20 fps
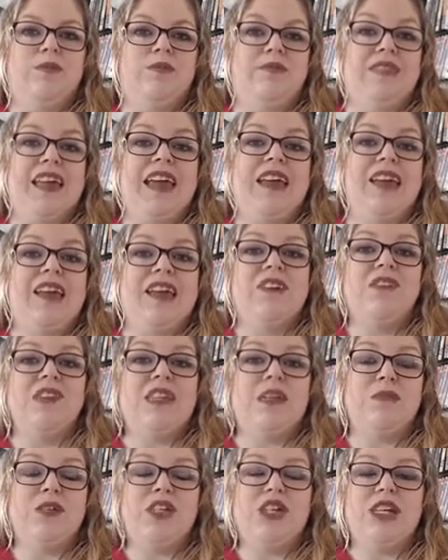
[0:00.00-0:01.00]
that gives
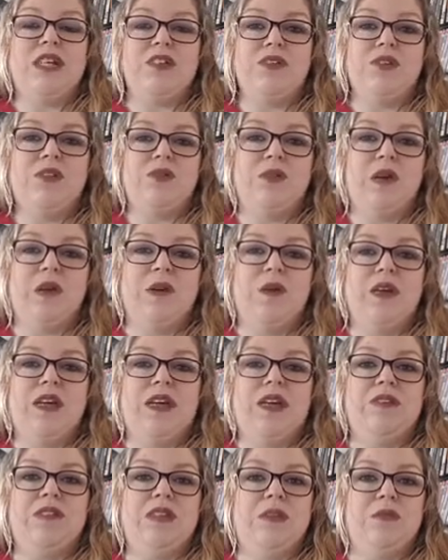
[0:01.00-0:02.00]
them a chance to grow, it
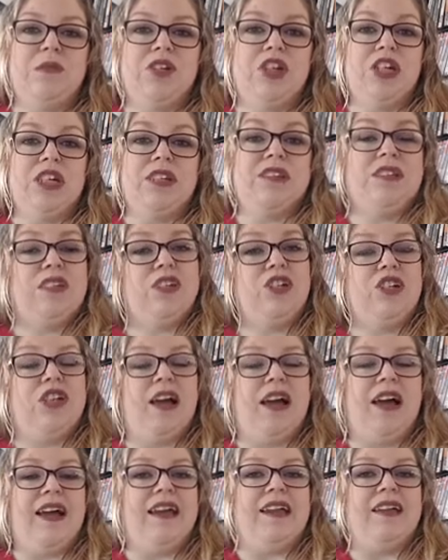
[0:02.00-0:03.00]
gives them a chance to
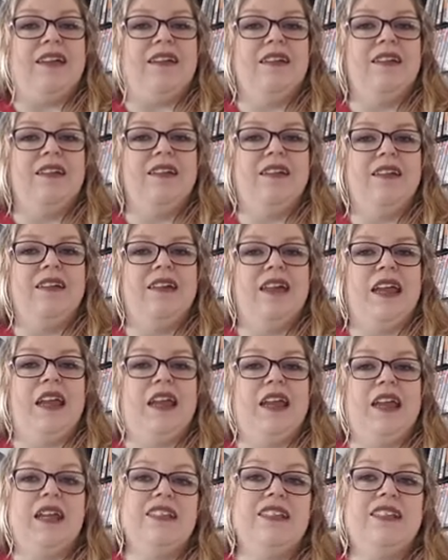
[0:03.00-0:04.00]
shine, and
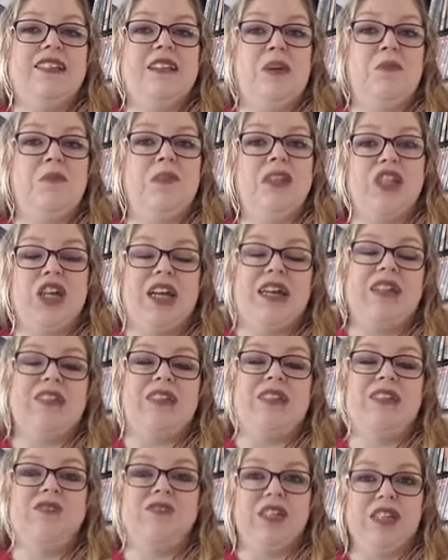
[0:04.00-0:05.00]
it gives them a chance
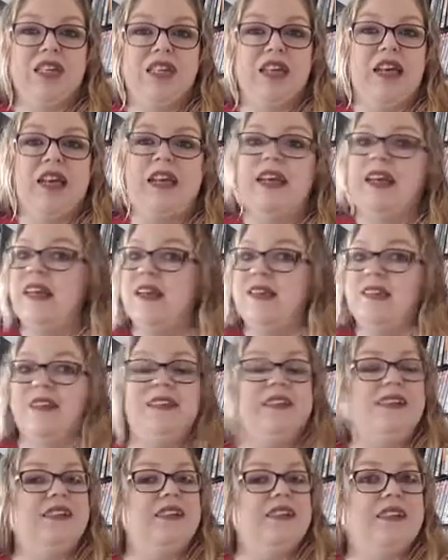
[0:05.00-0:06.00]
to really,
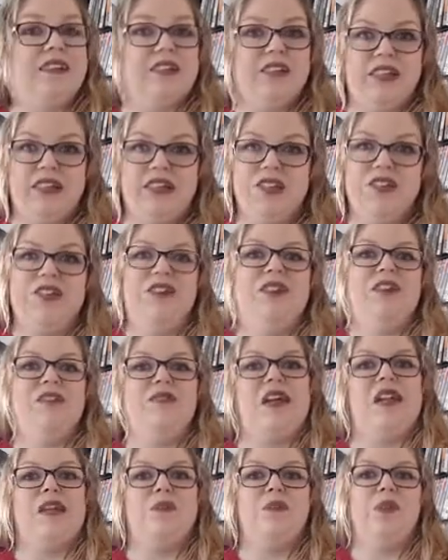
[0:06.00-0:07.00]
continue to
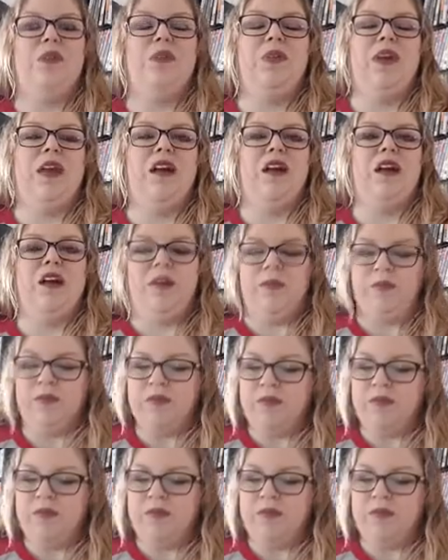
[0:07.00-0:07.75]
develop who they are.